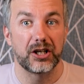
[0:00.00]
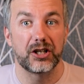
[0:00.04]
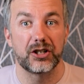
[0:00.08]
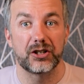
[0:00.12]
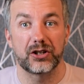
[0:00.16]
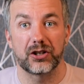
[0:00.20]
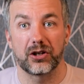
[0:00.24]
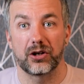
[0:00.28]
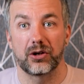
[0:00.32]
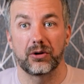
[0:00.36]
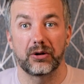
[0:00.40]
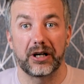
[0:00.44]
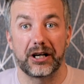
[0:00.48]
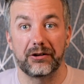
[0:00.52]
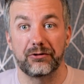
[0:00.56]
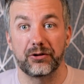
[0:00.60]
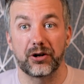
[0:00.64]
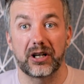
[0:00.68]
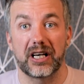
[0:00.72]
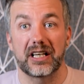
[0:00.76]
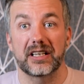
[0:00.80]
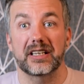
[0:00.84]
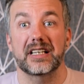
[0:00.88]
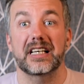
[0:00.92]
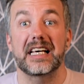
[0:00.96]
So if you
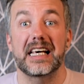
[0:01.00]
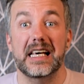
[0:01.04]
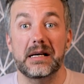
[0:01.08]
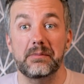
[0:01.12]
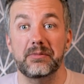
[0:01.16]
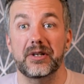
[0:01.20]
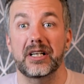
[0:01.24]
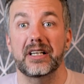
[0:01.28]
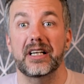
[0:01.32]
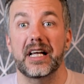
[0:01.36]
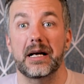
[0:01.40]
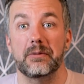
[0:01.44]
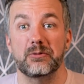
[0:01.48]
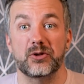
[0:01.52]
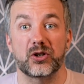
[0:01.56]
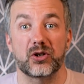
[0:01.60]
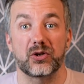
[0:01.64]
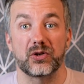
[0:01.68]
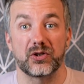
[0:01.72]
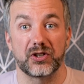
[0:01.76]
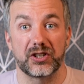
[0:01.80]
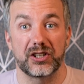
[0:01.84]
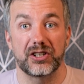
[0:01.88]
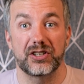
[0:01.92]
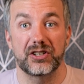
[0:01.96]
can keep the names
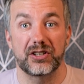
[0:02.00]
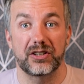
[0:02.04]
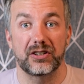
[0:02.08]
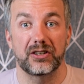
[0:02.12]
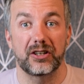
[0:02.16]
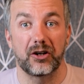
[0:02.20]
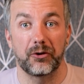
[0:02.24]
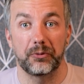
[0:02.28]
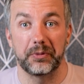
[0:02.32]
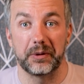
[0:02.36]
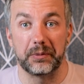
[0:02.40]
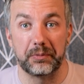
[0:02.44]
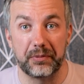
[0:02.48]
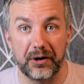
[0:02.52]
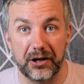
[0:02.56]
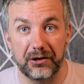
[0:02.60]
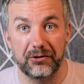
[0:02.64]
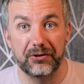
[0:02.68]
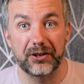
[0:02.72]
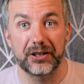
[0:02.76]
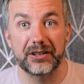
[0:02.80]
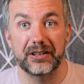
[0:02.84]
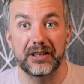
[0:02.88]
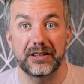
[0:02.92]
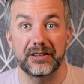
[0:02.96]
consistent, that'll be
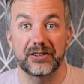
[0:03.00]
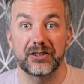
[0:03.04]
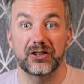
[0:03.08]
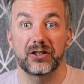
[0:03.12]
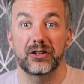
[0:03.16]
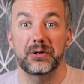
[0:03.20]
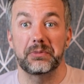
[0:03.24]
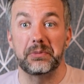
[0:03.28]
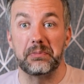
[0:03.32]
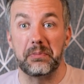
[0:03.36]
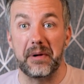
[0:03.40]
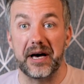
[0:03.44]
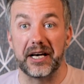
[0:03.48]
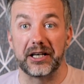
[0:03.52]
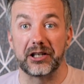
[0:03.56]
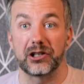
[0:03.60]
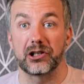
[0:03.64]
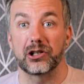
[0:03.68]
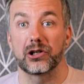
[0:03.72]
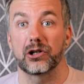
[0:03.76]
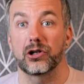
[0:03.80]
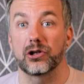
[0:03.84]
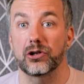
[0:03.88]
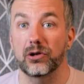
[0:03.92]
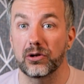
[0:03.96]
perfect, and it's going to
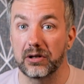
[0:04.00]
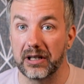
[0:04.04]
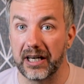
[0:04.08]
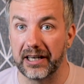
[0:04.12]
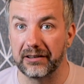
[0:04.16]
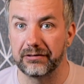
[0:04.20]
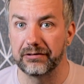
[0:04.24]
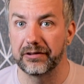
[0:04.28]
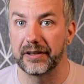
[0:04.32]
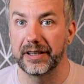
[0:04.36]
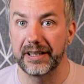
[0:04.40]
make your life